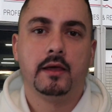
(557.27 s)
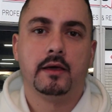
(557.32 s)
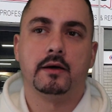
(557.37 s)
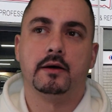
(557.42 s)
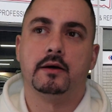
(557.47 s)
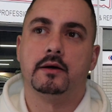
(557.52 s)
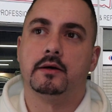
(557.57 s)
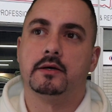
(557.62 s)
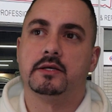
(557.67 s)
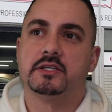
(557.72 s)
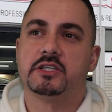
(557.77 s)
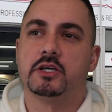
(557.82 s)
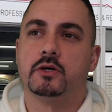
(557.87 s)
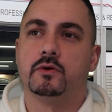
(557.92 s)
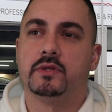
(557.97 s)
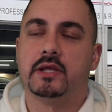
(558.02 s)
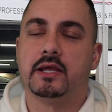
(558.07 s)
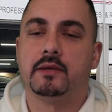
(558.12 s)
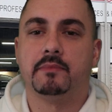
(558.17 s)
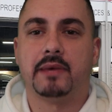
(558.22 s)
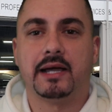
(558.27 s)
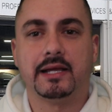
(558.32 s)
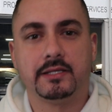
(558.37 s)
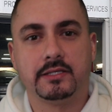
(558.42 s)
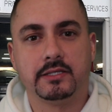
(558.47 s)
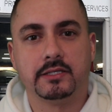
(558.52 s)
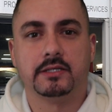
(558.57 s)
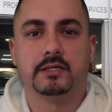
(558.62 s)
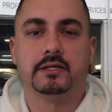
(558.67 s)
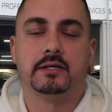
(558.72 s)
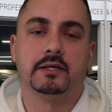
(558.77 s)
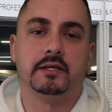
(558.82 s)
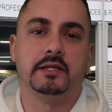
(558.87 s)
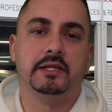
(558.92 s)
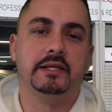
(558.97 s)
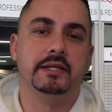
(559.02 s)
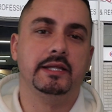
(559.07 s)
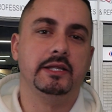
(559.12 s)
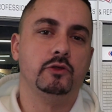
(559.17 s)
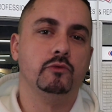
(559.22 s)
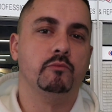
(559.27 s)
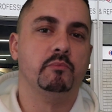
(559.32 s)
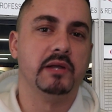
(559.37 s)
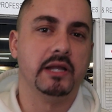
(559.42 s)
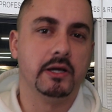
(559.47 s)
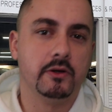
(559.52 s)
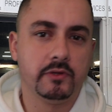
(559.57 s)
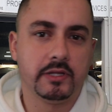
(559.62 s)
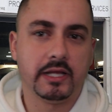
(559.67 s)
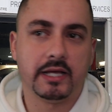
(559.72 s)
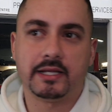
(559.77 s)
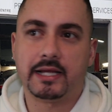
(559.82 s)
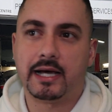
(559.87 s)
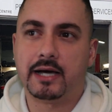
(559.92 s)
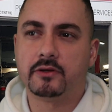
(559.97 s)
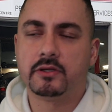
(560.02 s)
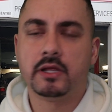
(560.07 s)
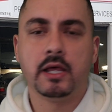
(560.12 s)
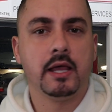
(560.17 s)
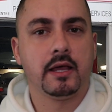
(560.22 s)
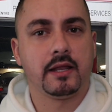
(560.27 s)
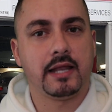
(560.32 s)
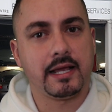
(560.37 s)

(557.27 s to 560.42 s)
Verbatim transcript: uh, so they might need to blow that out.